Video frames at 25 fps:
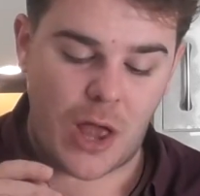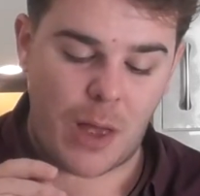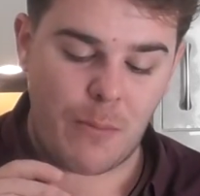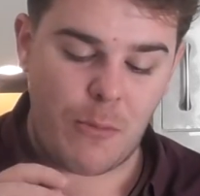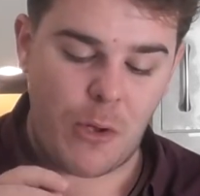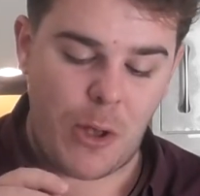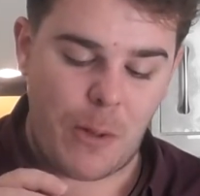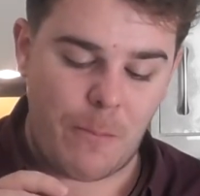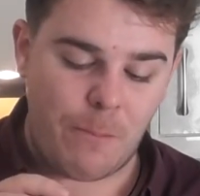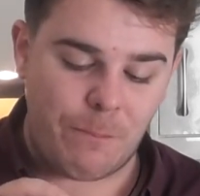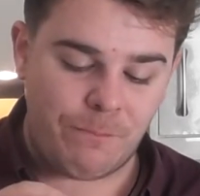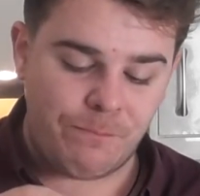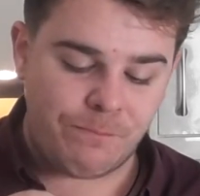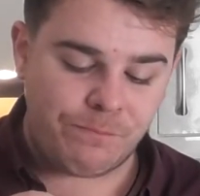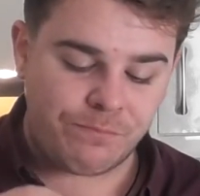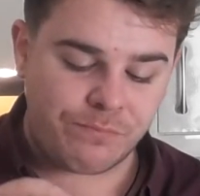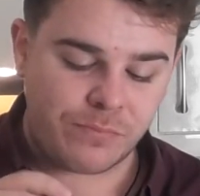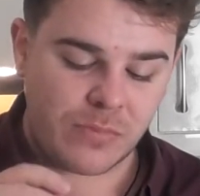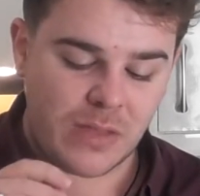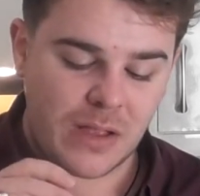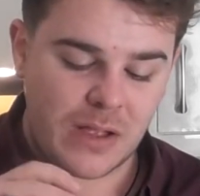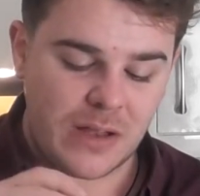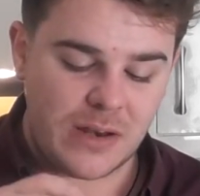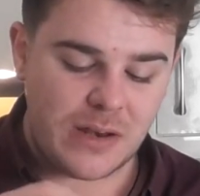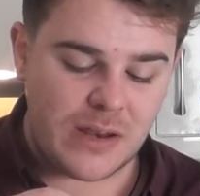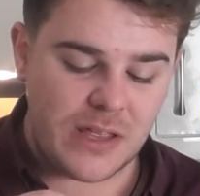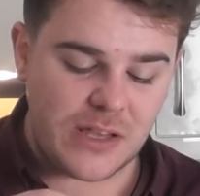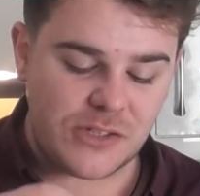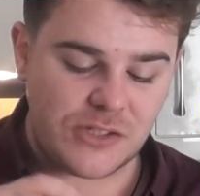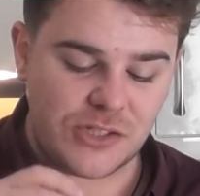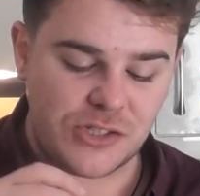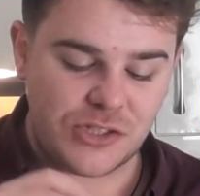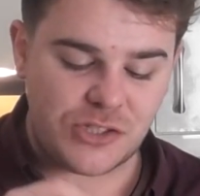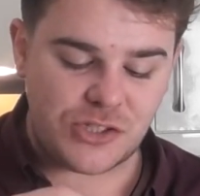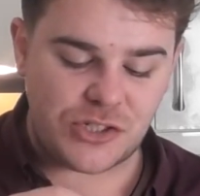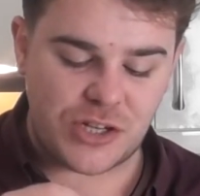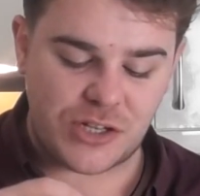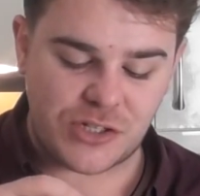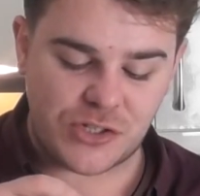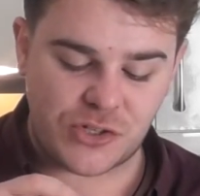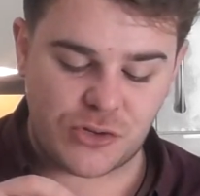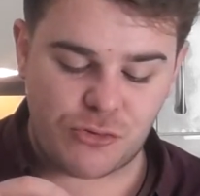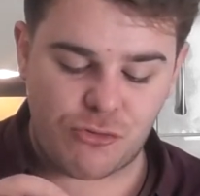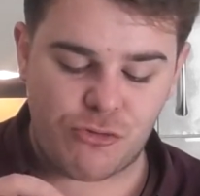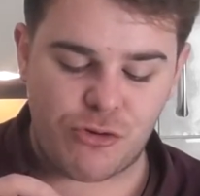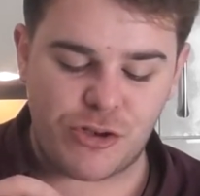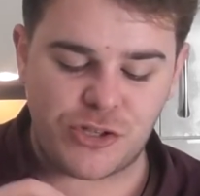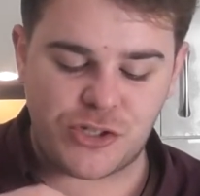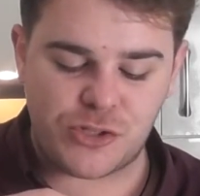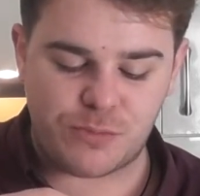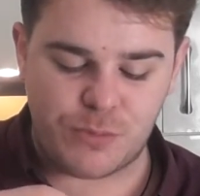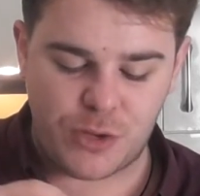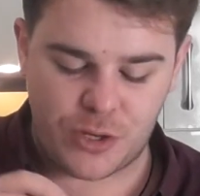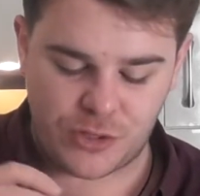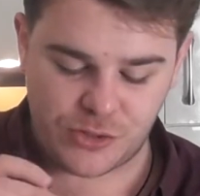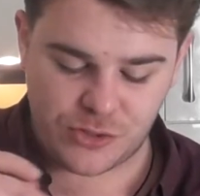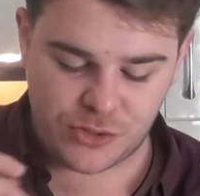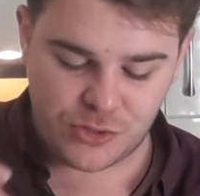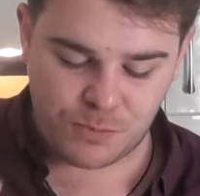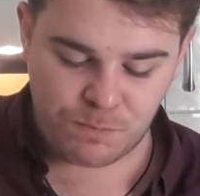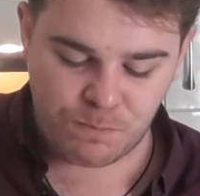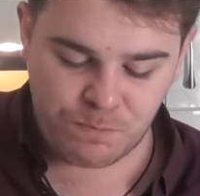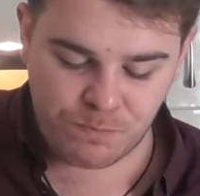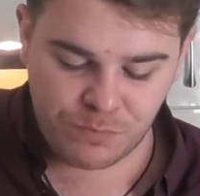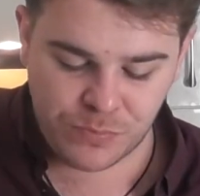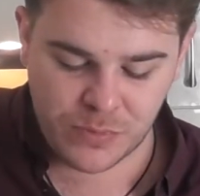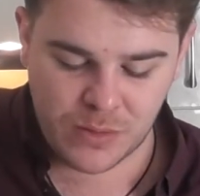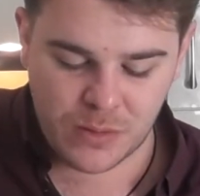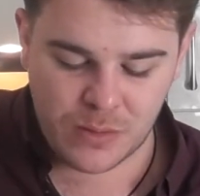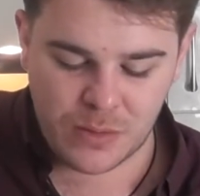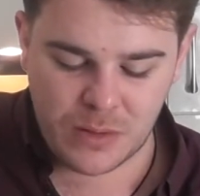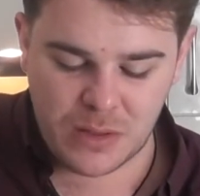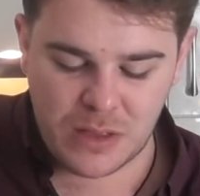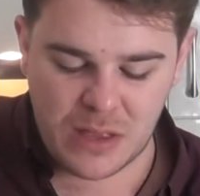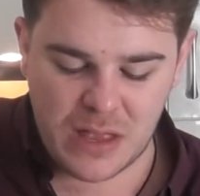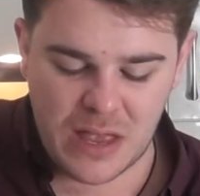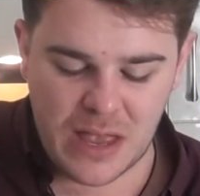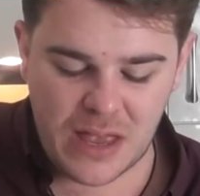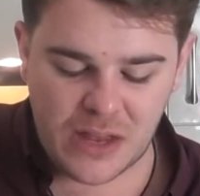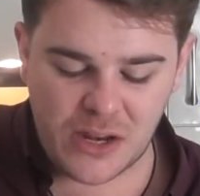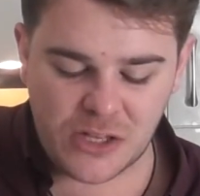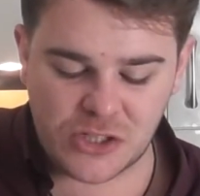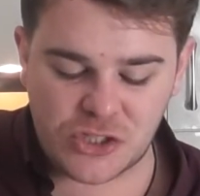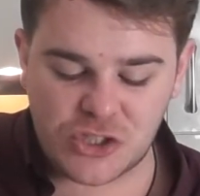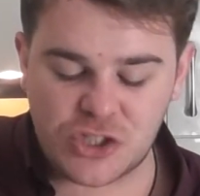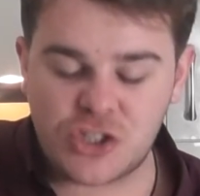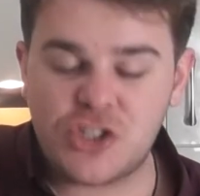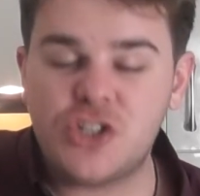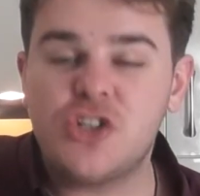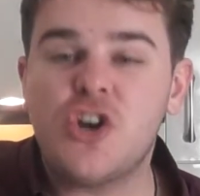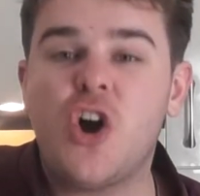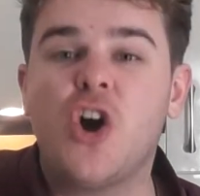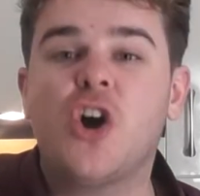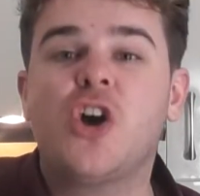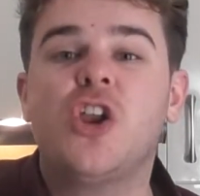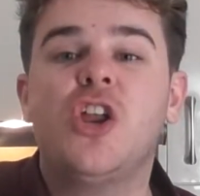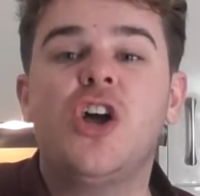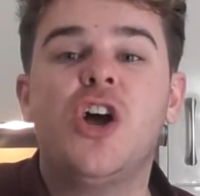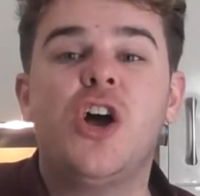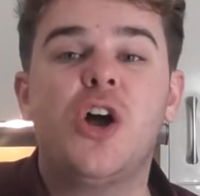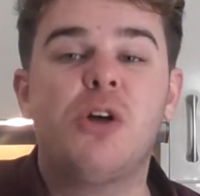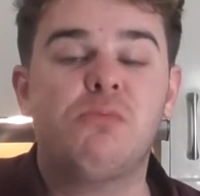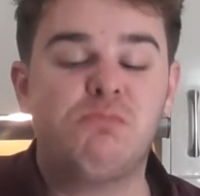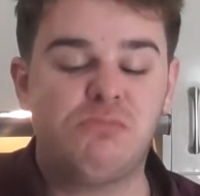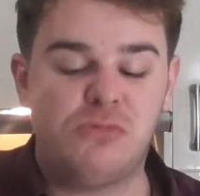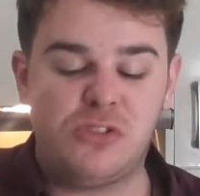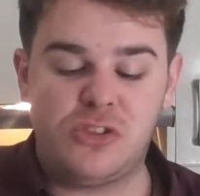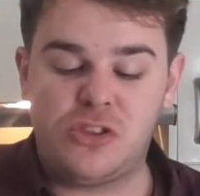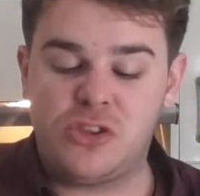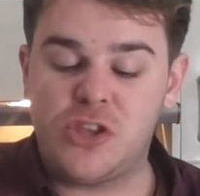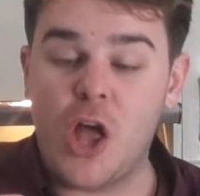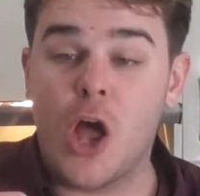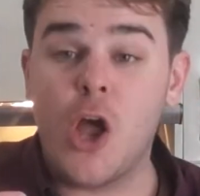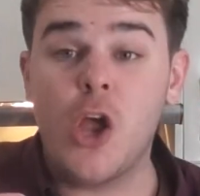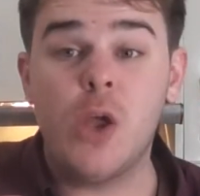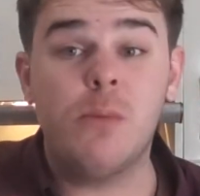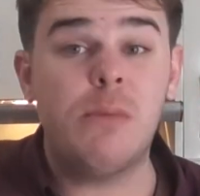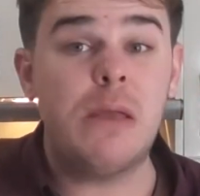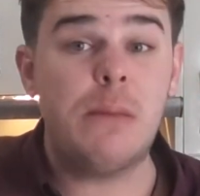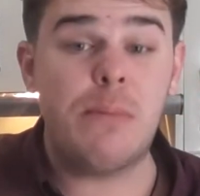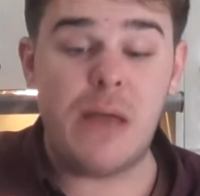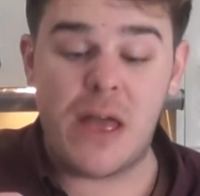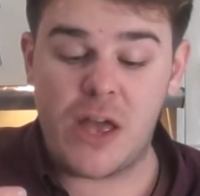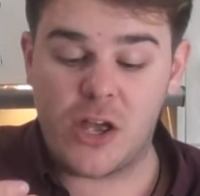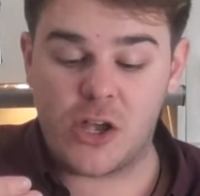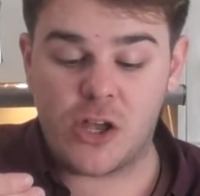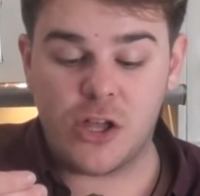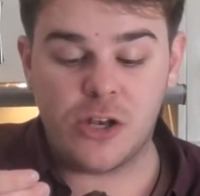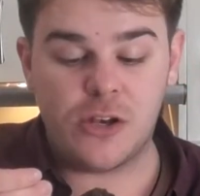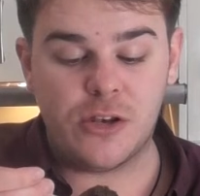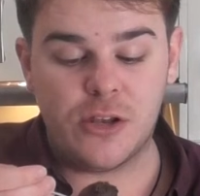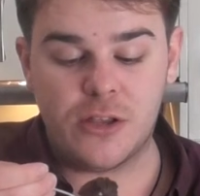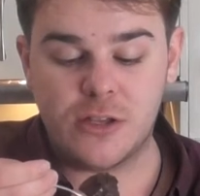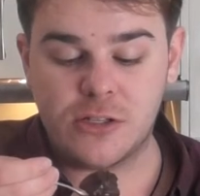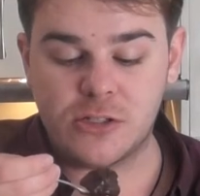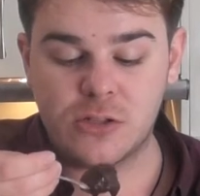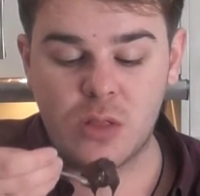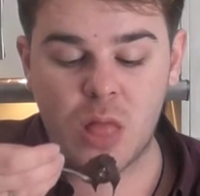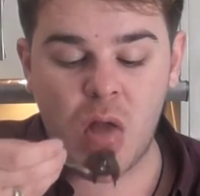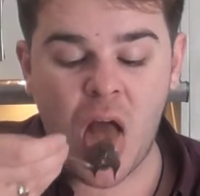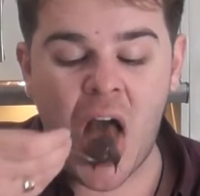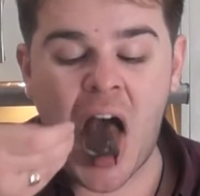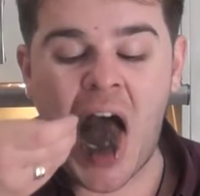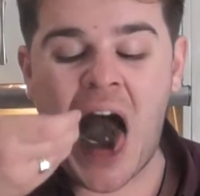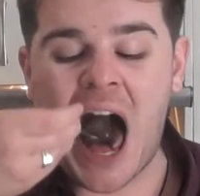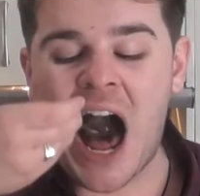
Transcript: I mean, this is just Christmas in a chocolate domey bit of goodness.